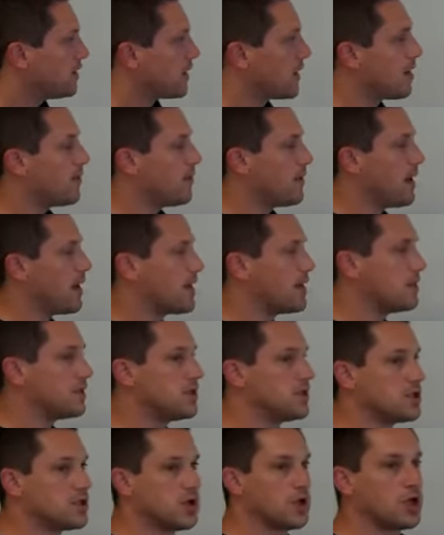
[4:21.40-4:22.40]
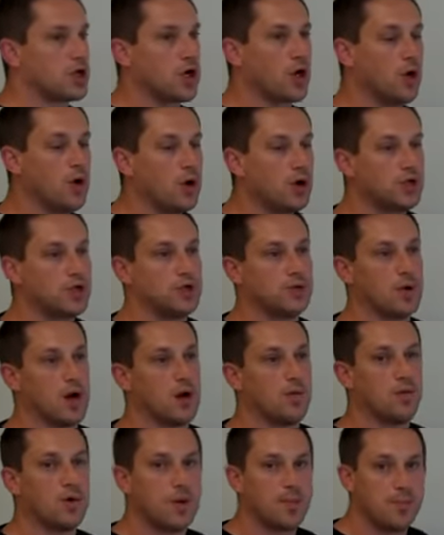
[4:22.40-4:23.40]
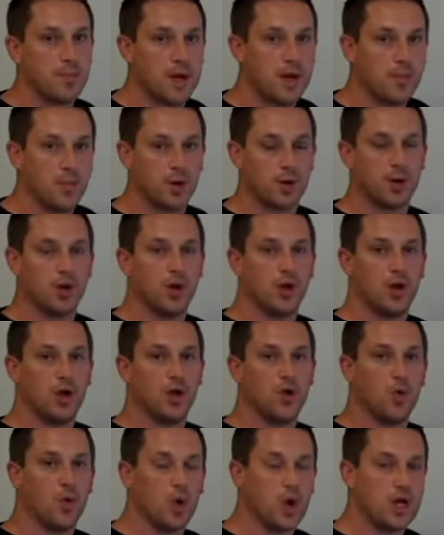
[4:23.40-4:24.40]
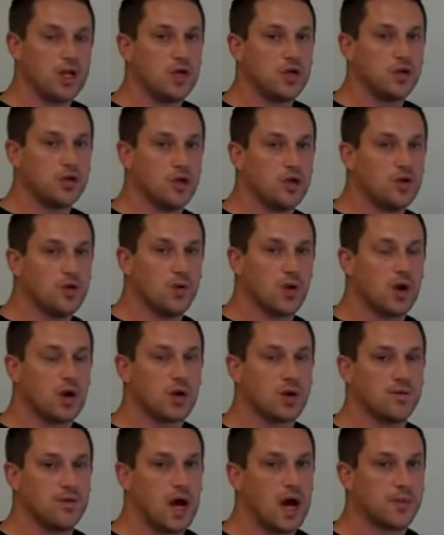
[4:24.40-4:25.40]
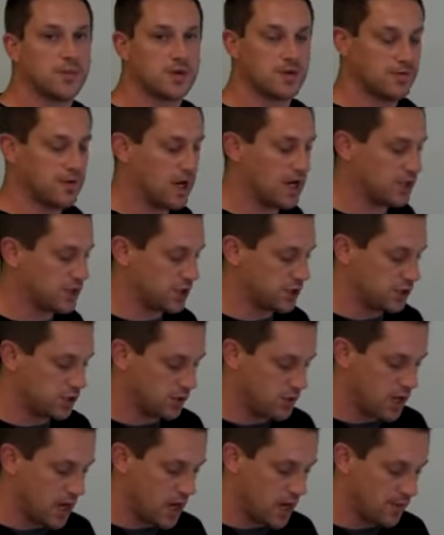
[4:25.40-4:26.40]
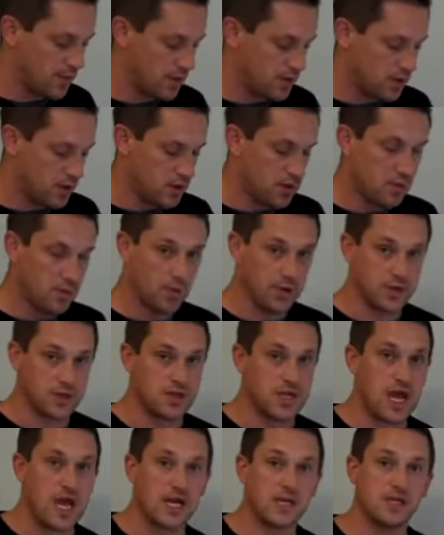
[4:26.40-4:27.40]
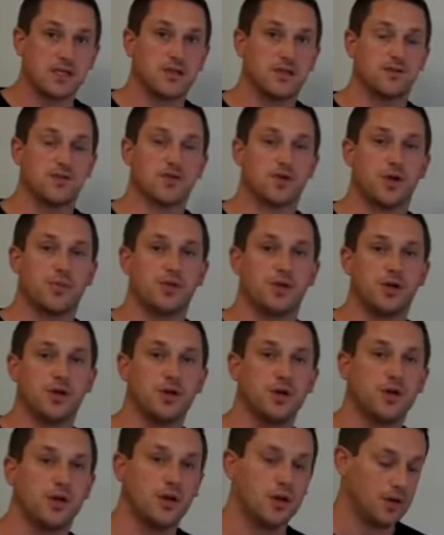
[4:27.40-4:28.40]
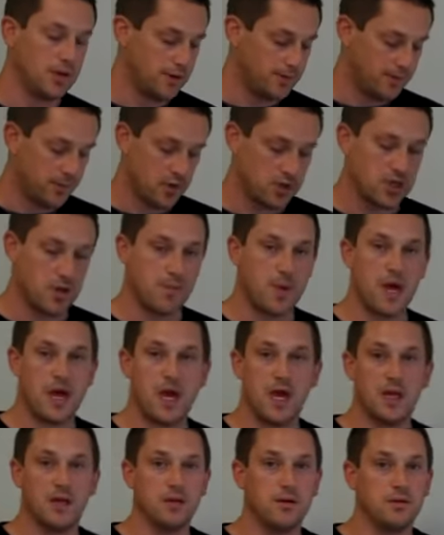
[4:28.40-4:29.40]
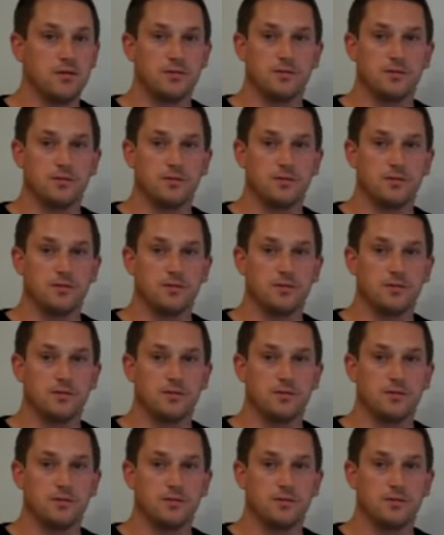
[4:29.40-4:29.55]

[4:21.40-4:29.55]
that I might just encourage you on, remember, when you do the work of observations, you come with the text of Scripture, with a pen,